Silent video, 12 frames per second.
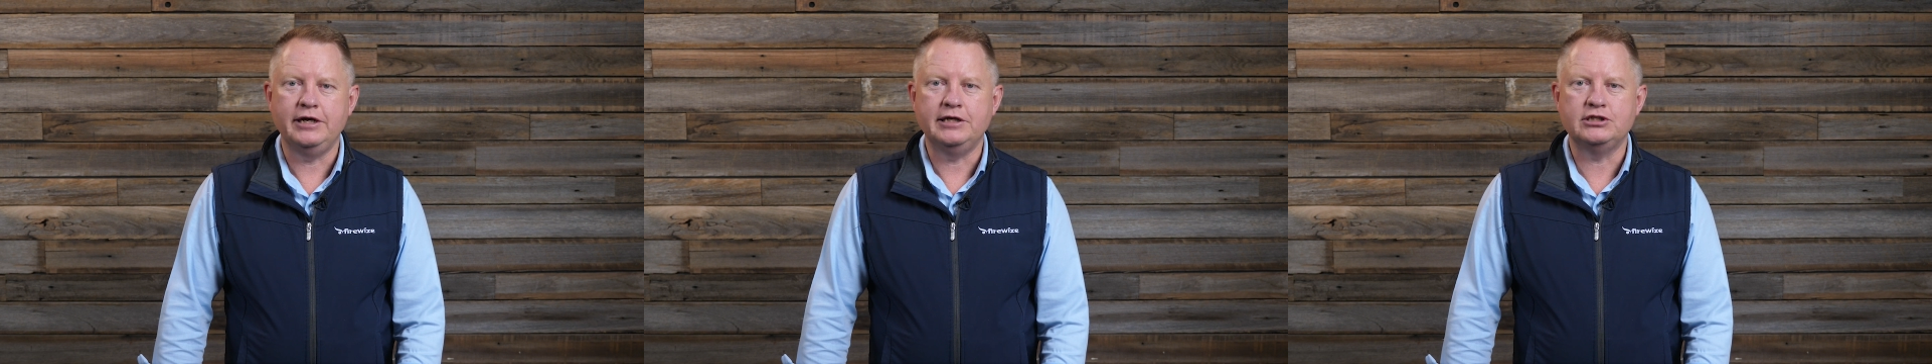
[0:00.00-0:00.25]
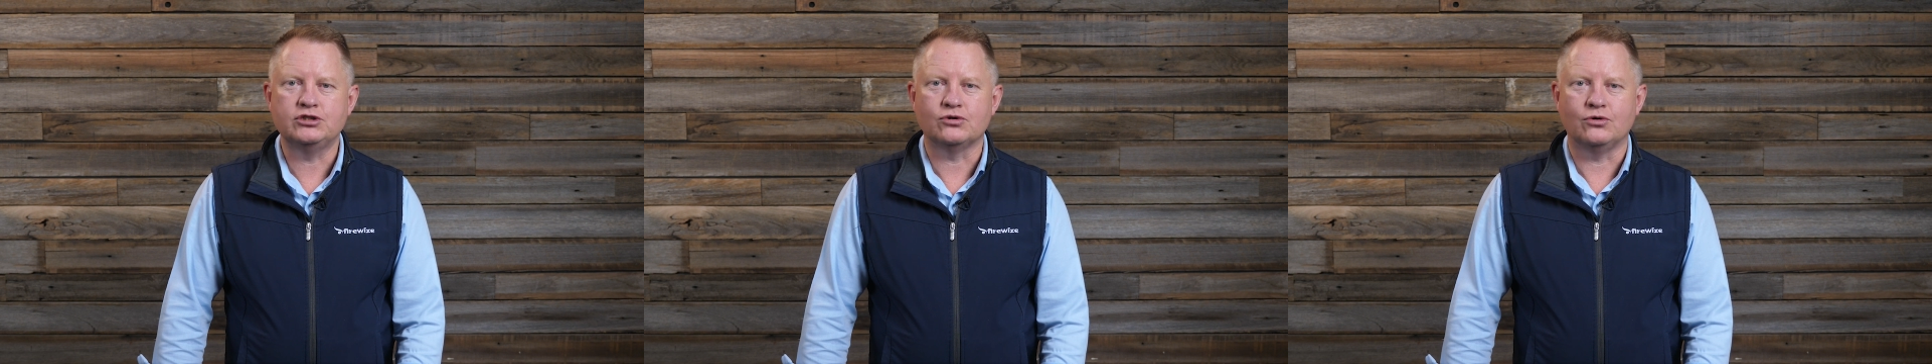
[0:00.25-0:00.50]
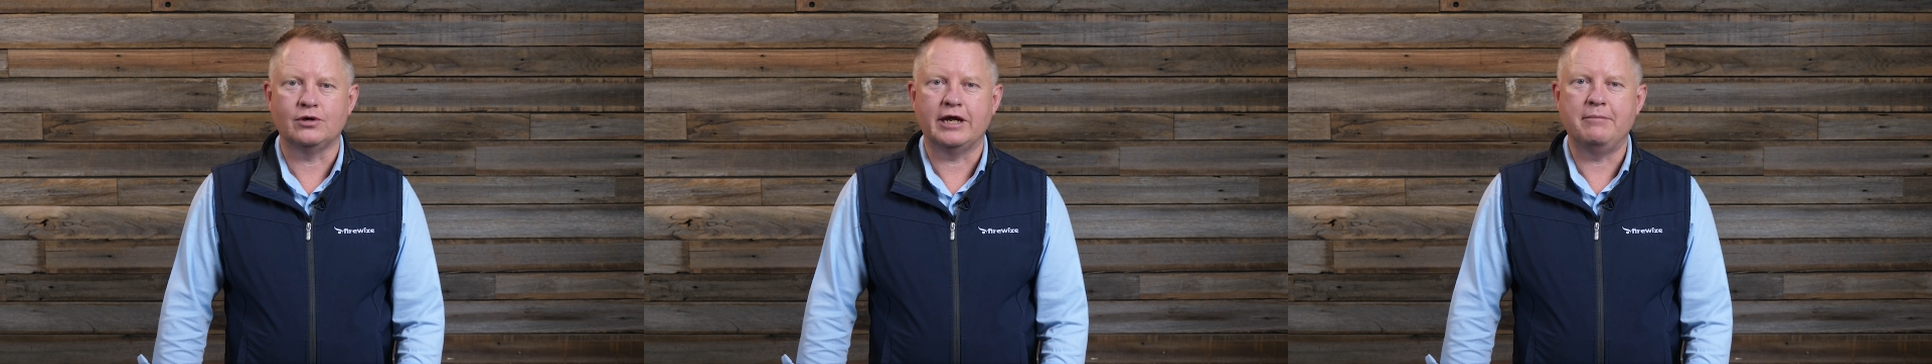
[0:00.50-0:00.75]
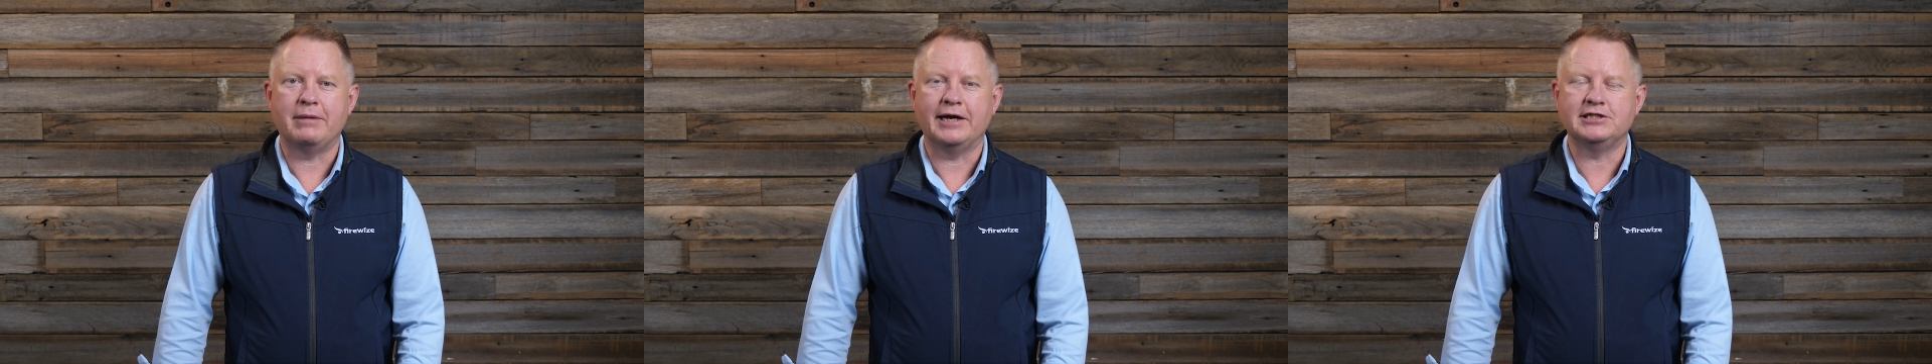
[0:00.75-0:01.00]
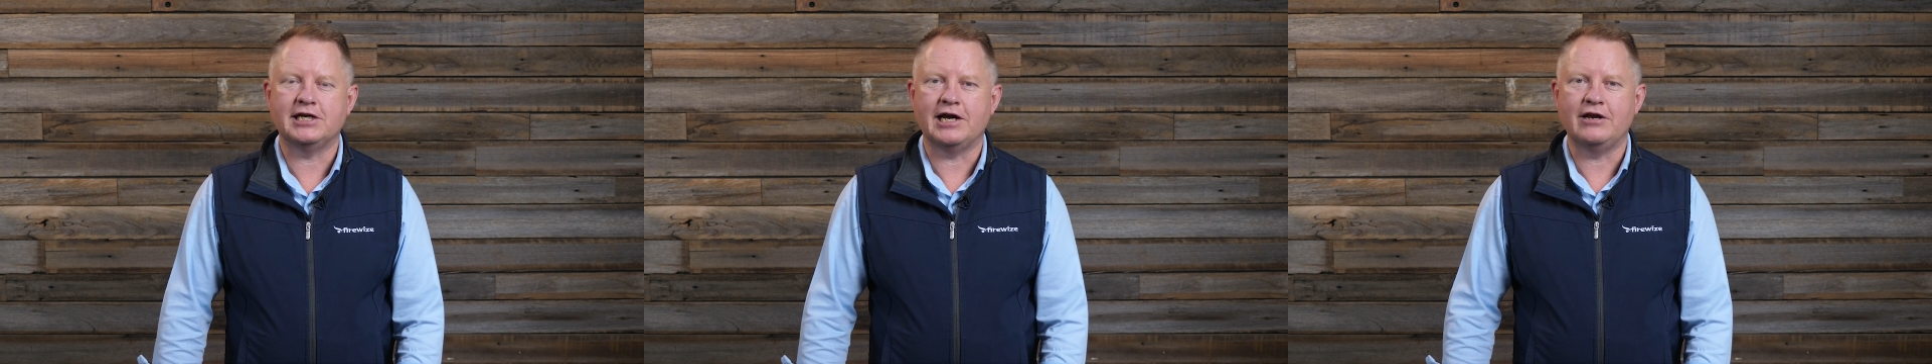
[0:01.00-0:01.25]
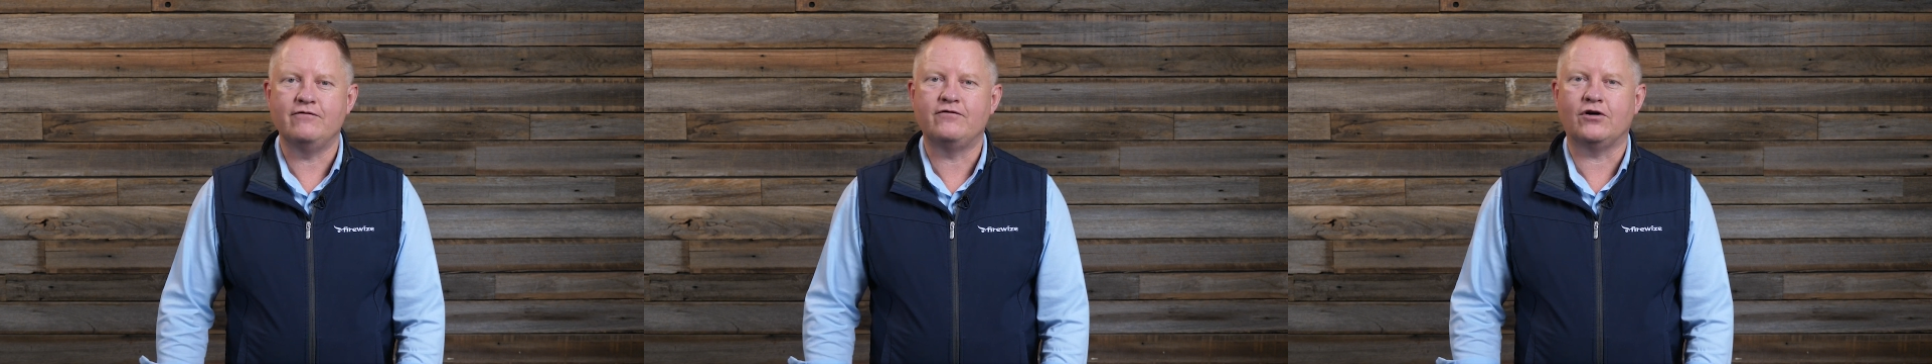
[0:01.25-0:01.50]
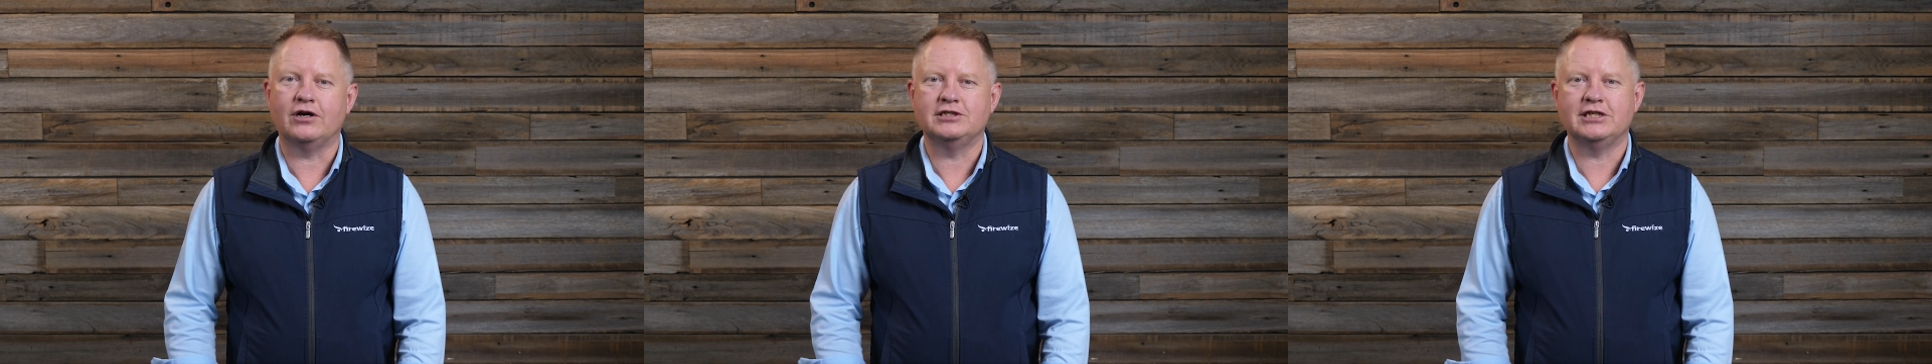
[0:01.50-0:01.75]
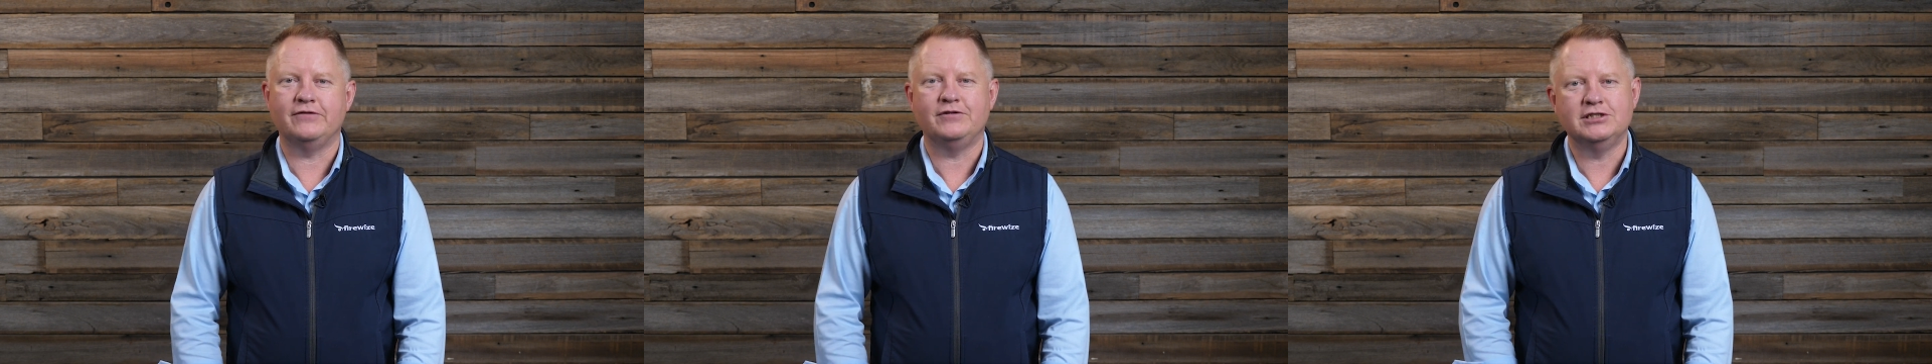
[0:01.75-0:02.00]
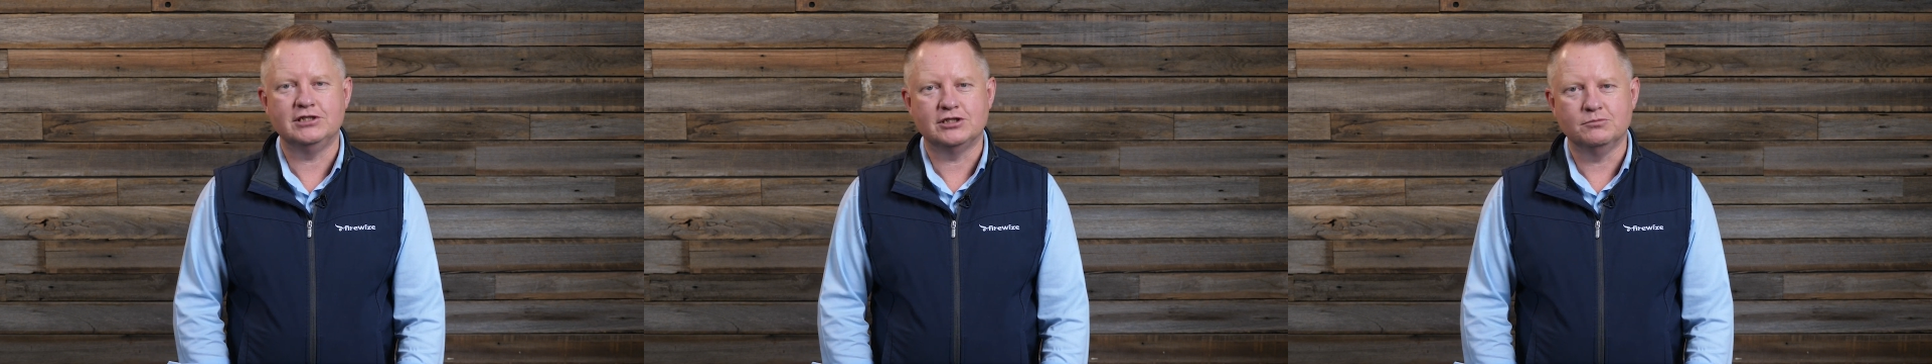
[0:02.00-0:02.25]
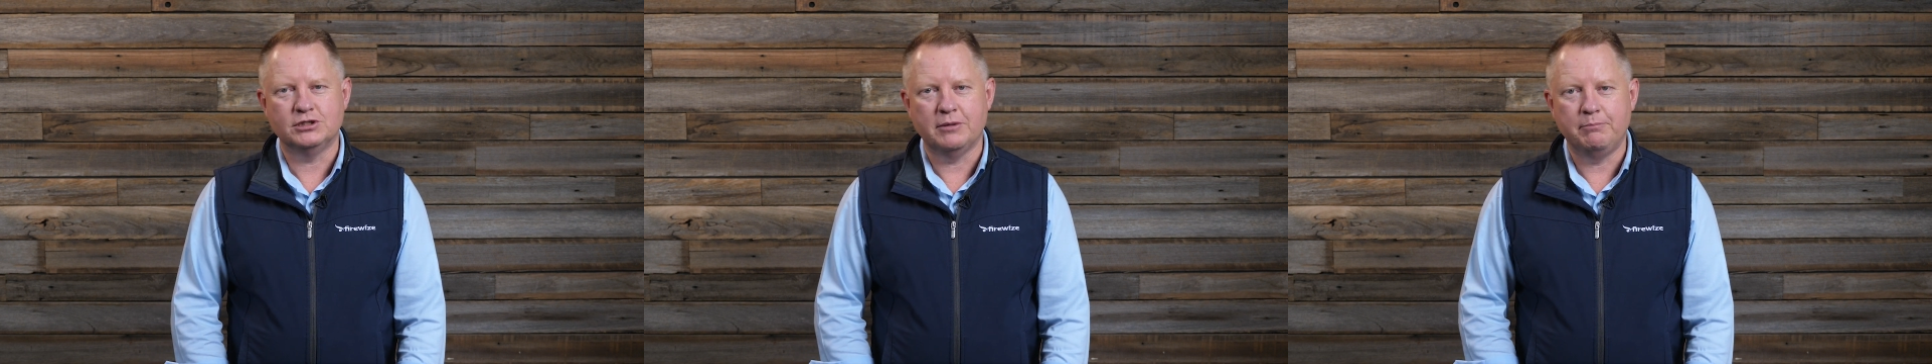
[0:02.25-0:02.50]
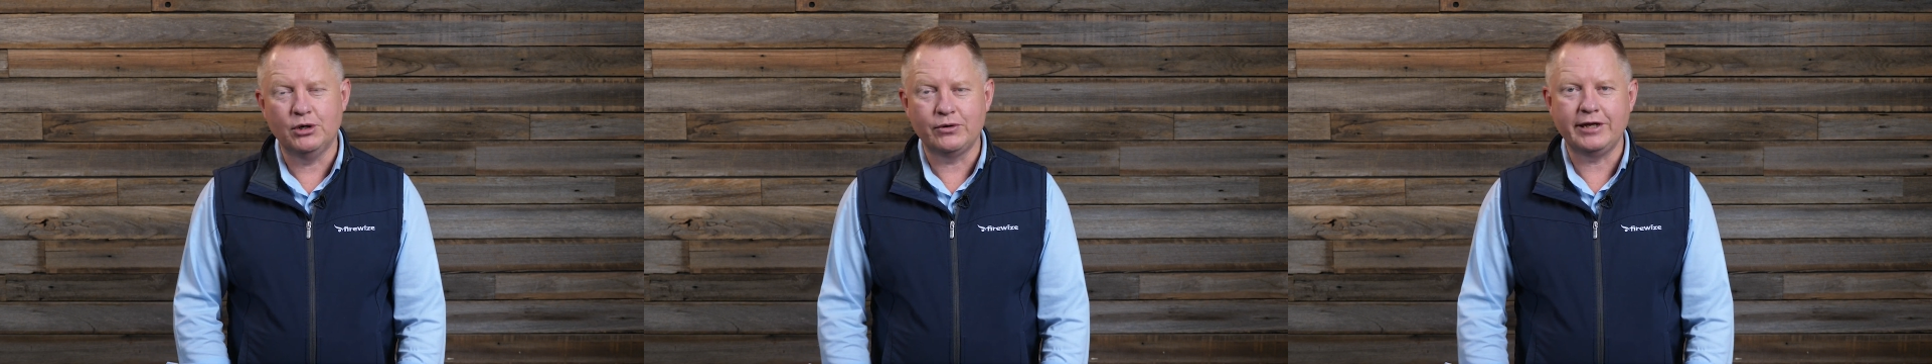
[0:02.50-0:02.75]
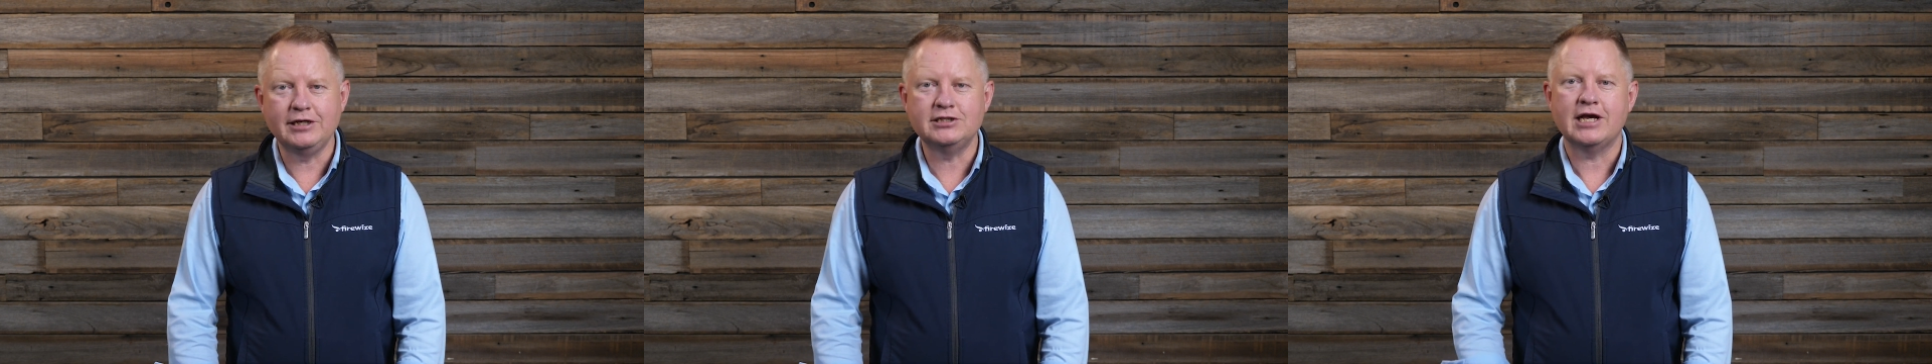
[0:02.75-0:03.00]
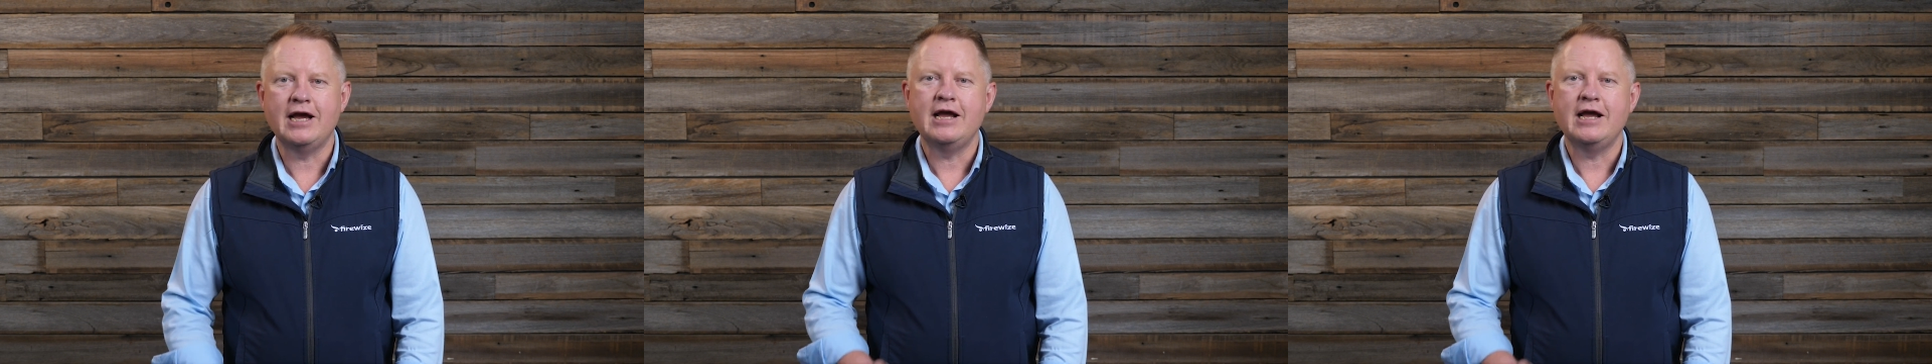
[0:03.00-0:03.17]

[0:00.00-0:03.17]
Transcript: install and maintain fire safety systems in buildings